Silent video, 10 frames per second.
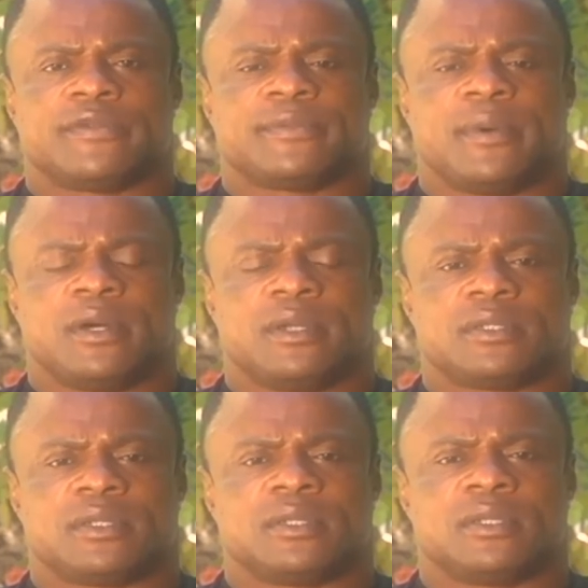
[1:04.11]
sport
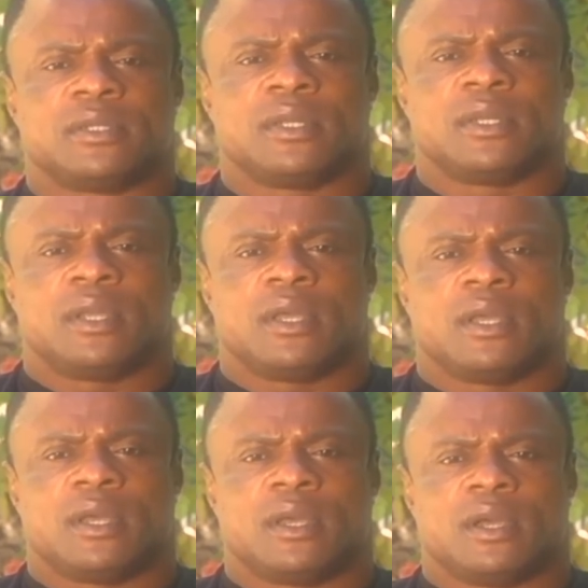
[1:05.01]

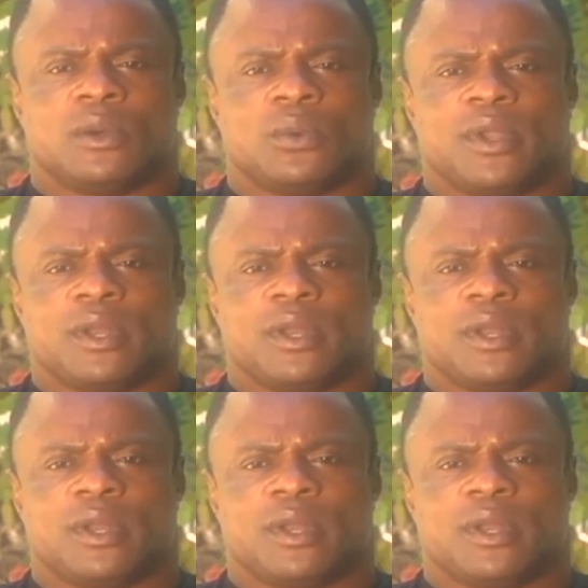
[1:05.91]
when